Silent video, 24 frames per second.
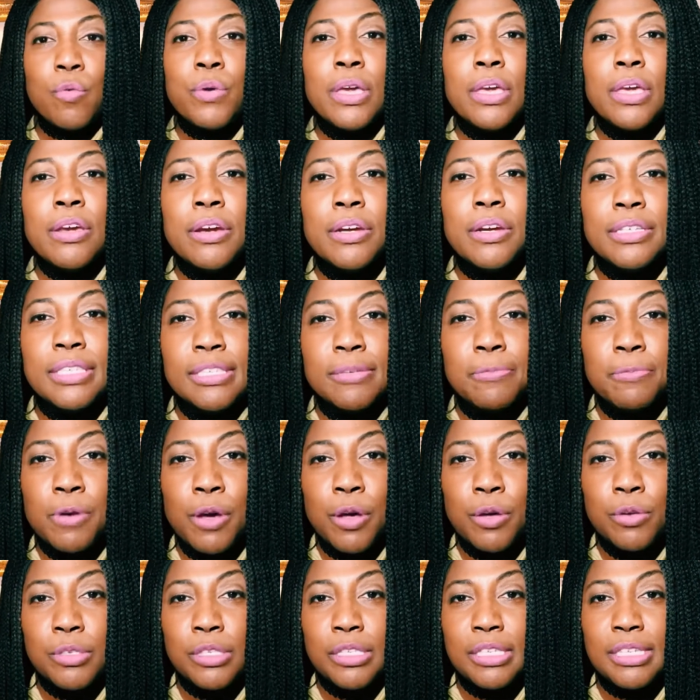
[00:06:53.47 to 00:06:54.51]
we are
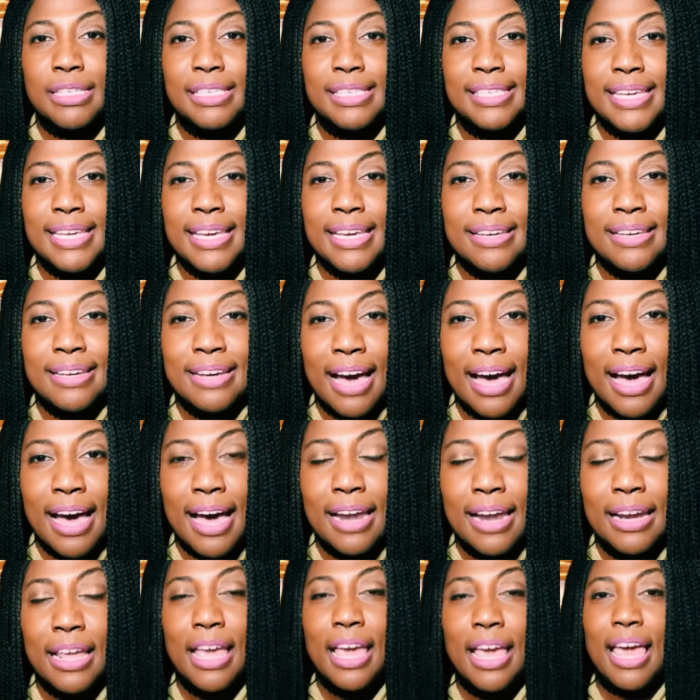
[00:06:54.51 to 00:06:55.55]
supposed to seek
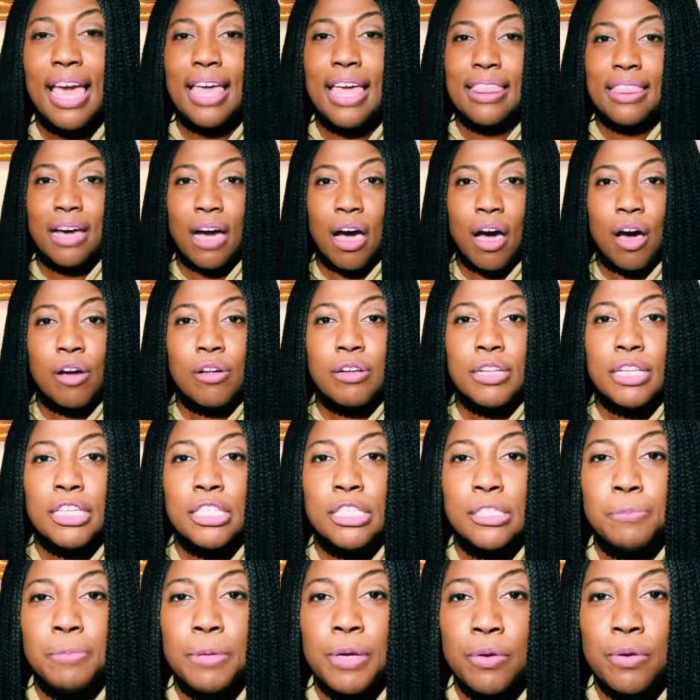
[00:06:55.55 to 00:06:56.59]
God and the Holy
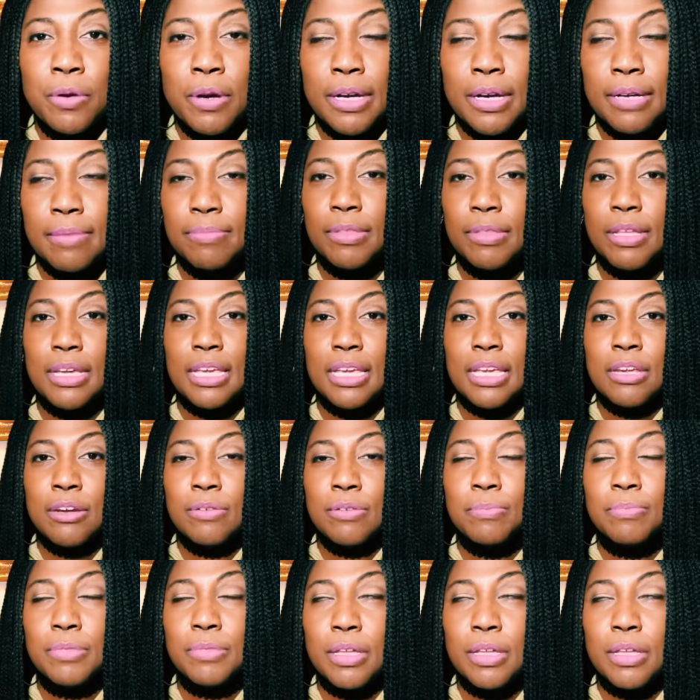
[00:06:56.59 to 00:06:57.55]
Spirit, the,